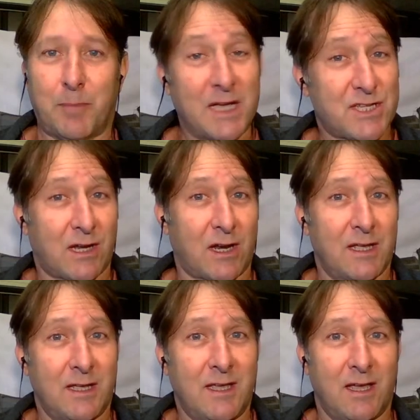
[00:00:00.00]

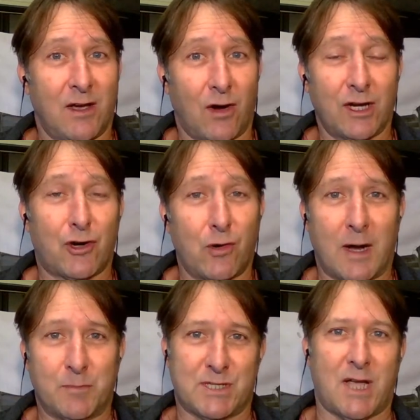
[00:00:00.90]
Basically, I grew
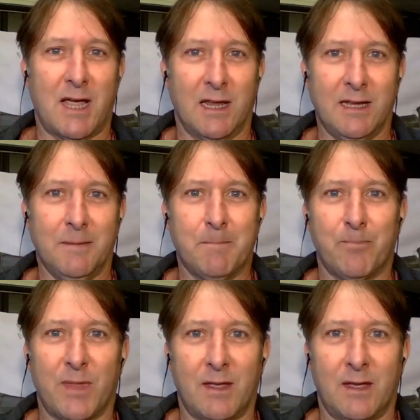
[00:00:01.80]
up sailing.
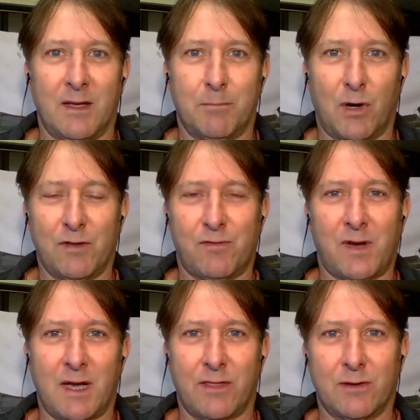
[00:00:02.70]
My
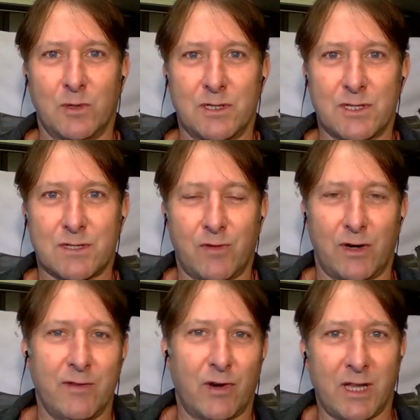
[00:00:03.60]
father was a
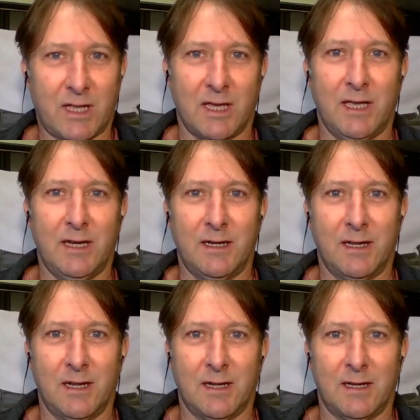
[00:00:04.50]
very, very
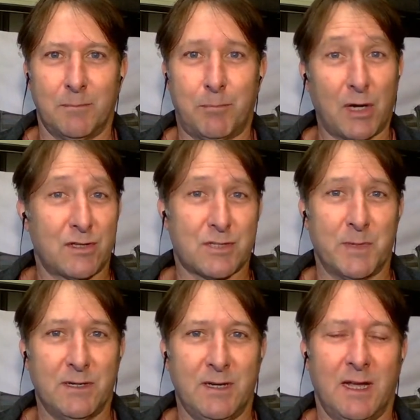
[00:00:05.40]
keen
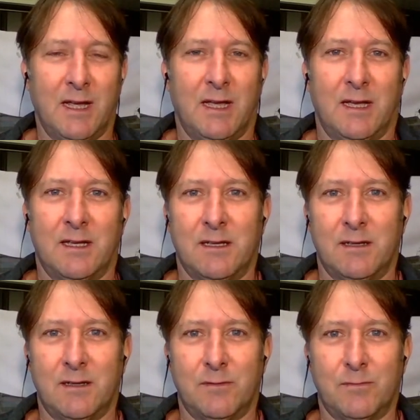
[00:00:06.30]
boatsman.
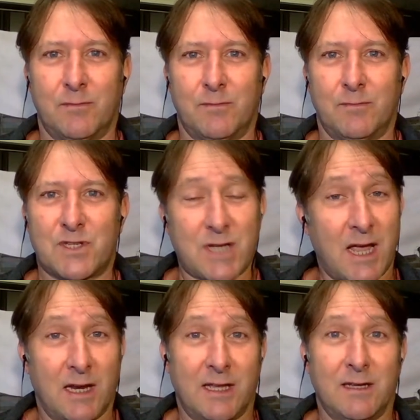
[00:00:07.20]

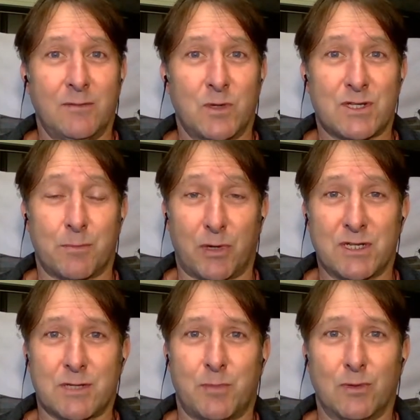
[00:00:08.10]
Sailing was the
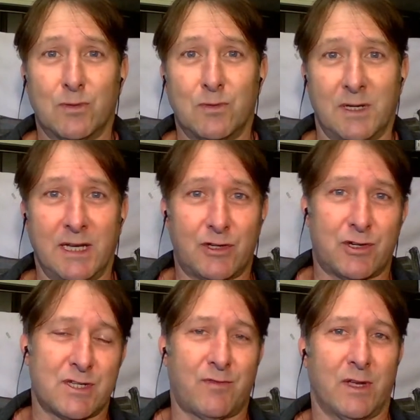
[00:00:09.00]
principal
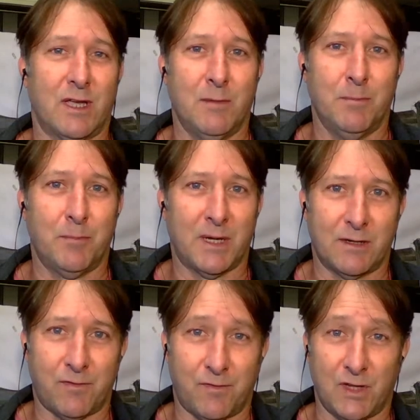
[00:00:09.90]
interest for him,
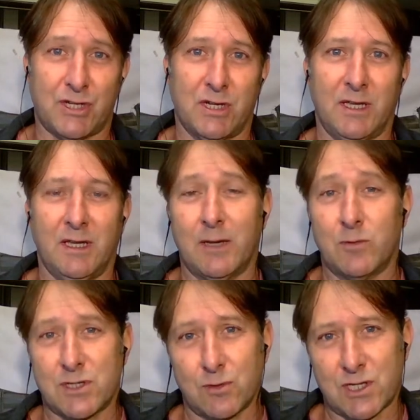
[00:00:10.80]
but fishing, he
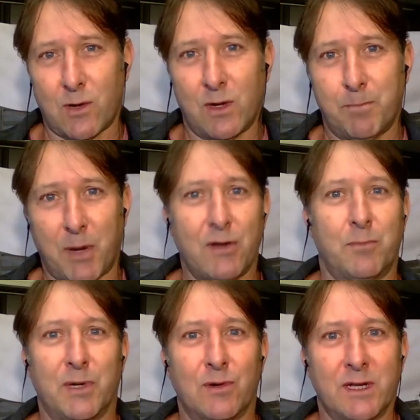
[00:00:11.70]
was also a
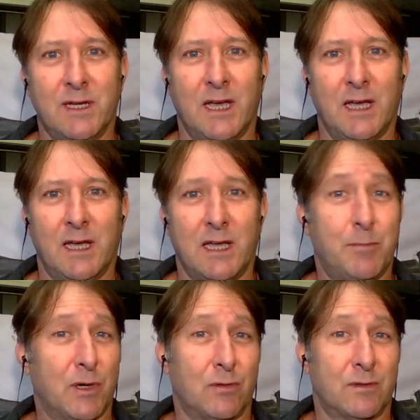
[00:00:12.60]
boat builder. He
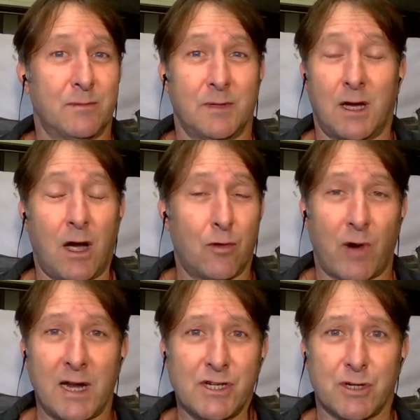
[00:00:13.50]
built a whole
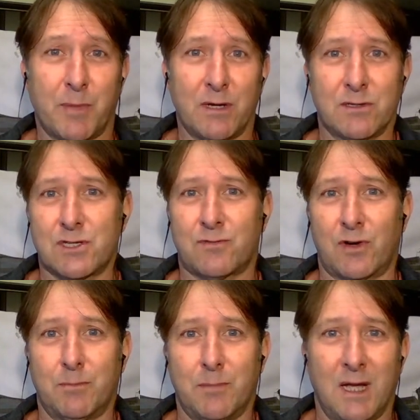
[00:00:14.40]
range of boats,
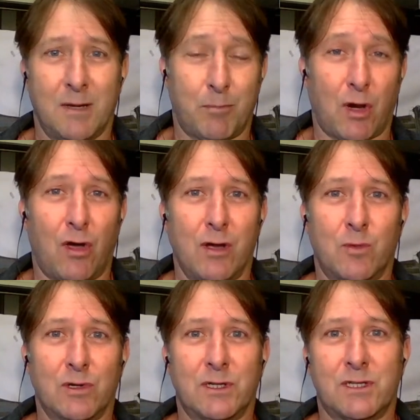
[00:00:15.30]
from
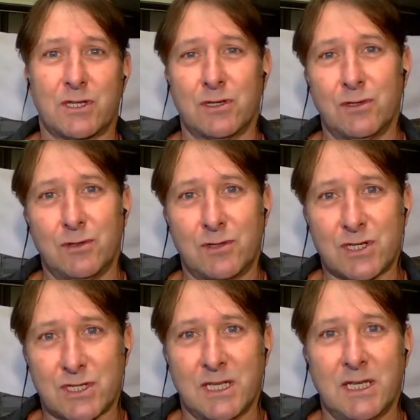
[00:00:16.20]
plywood to
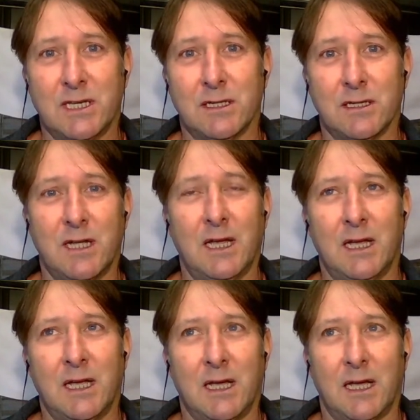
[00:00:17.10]
steel
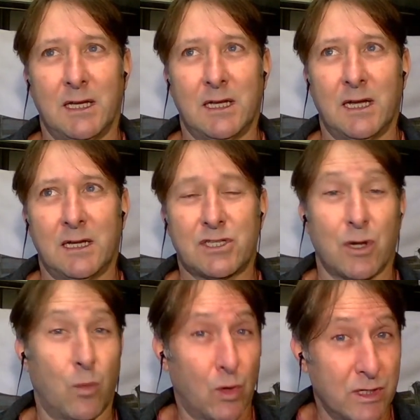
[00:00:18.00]

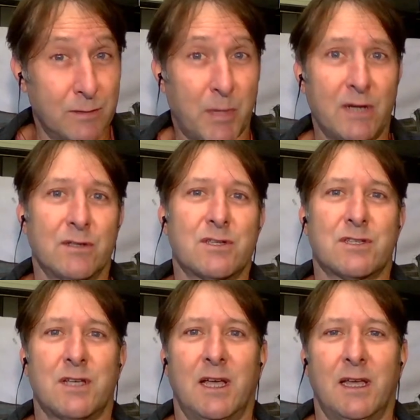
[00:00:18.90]
to wooden
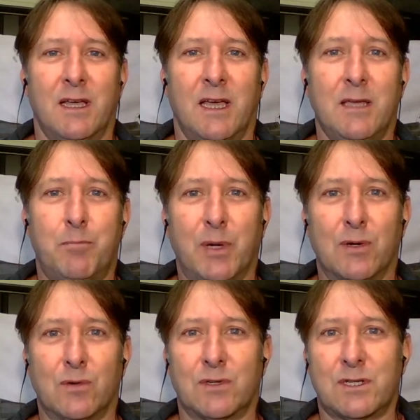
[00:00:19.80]
boats. He
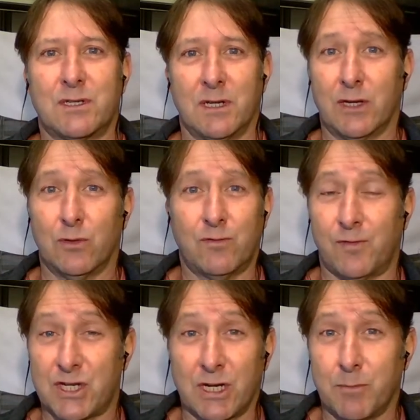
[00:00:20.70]
built little
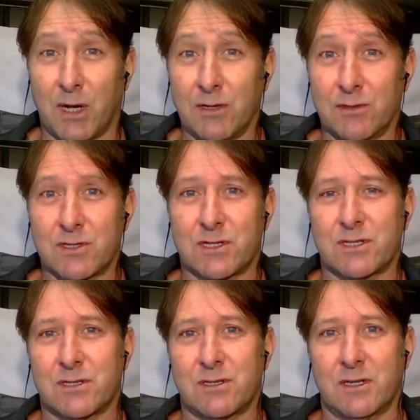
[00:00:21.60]
fishing
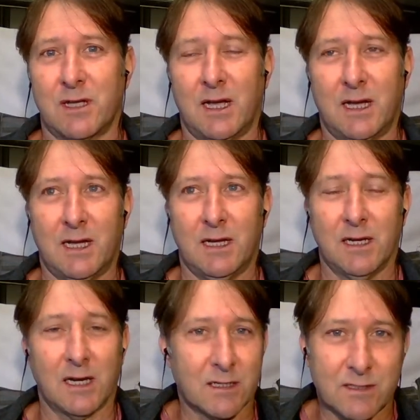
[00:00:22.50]
boats,
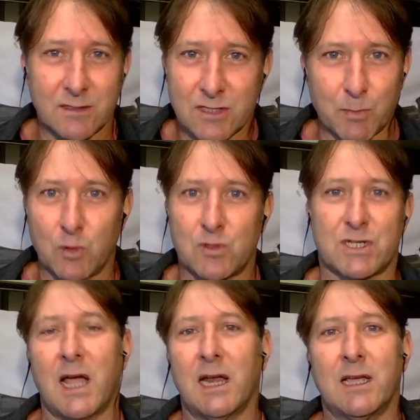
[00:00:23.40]
little small
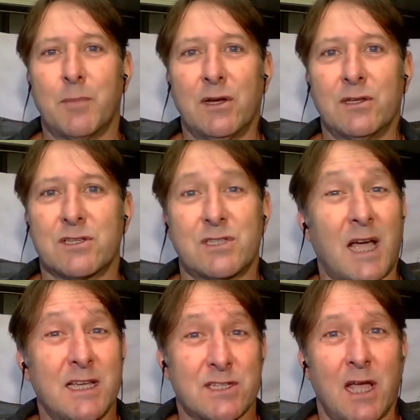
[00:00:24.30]
sailing boats,
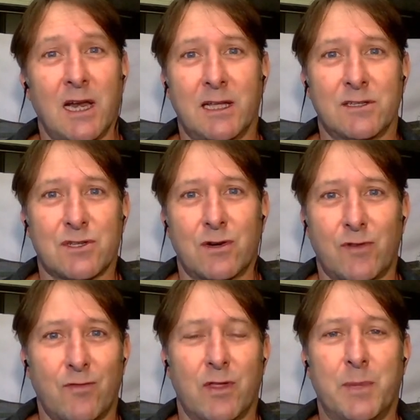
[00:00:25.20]
day sailing sort
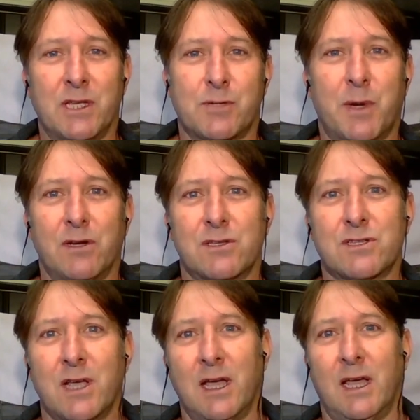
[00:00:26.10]
of off the beach
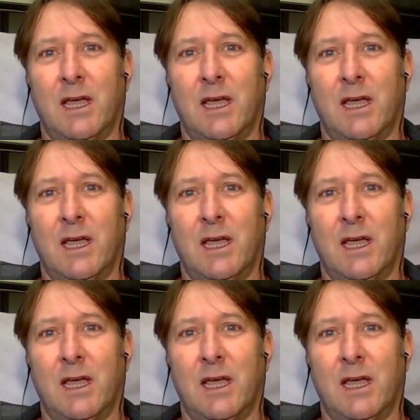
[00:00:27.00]
boats.